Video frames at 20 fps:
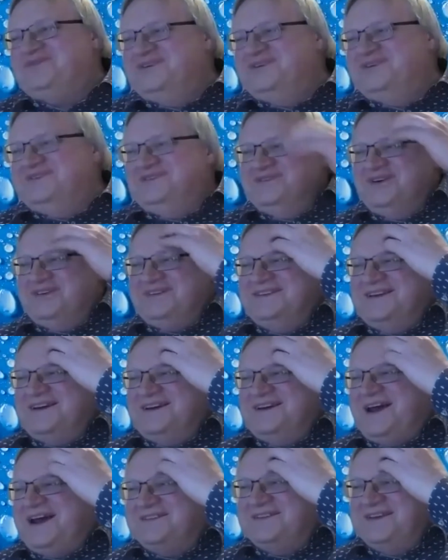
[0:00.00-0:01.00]
do not
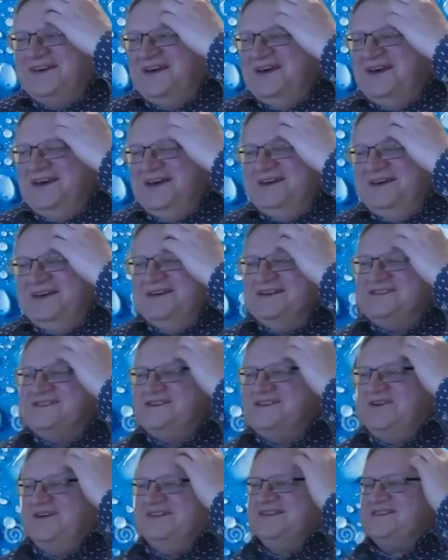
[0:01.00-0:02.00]
interact. As
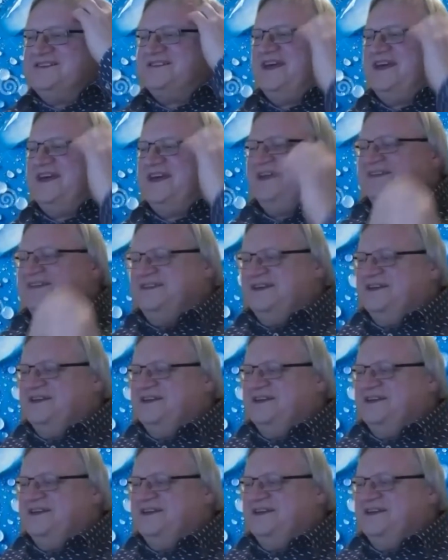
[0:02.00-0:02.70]
you understand,